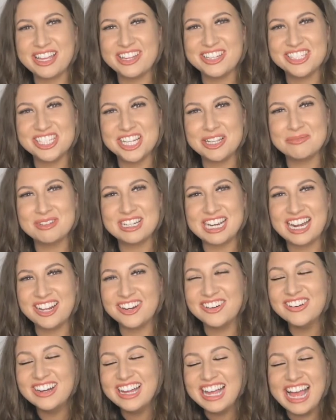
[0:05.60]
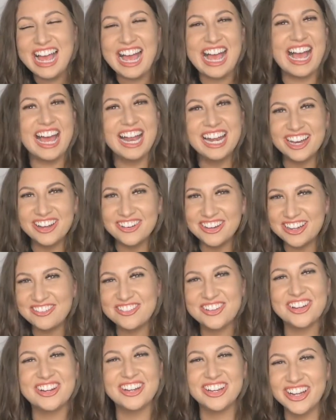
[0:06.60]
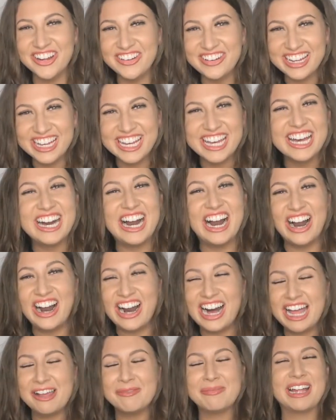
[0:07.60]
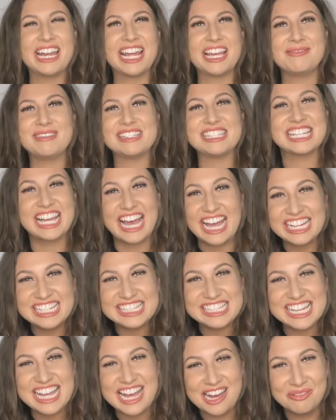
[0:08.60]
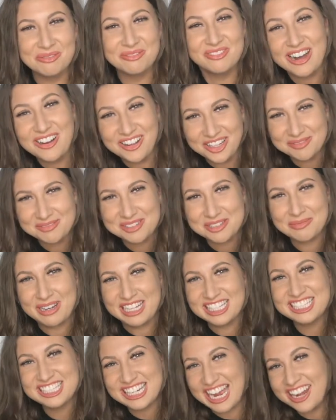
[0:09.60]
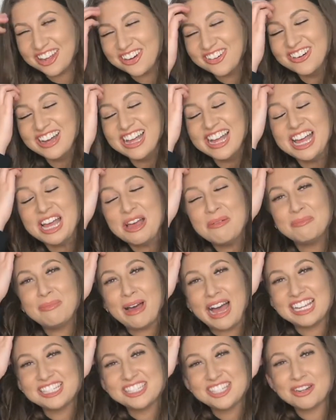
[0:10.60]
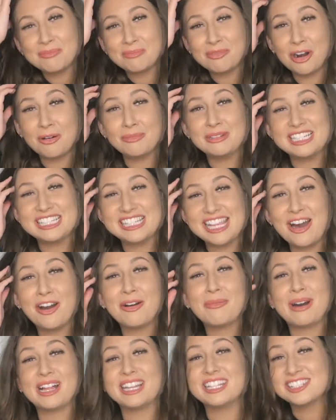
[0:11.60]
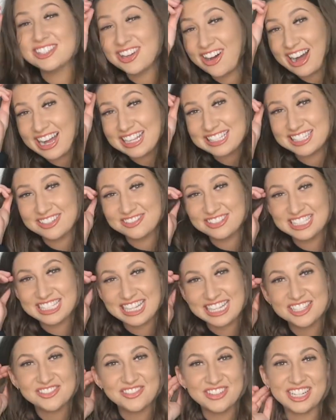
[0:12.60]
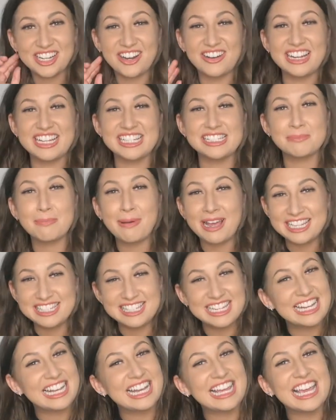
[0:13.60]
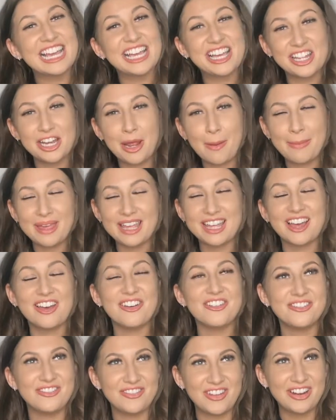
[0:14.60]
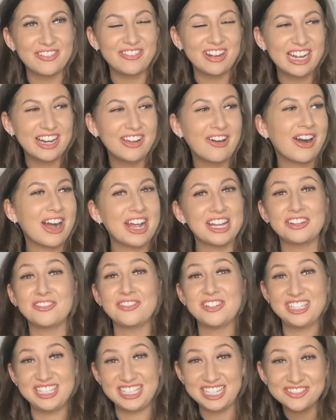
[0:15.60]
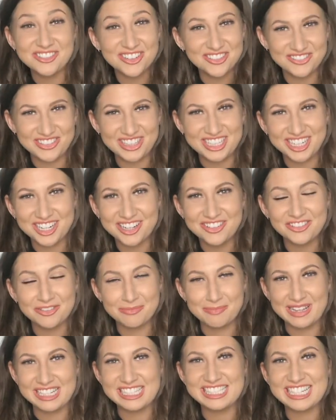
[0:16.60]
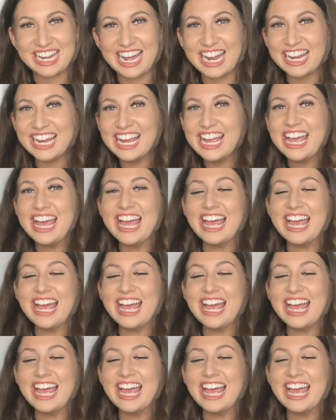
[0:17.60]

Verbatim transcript: YouTube channel. Hello, if you're new here, hi, my name is Katie and welcome to my channel. But as you can probably tell by the title of today's video, it's basically gonna be a very kind of different video from me today.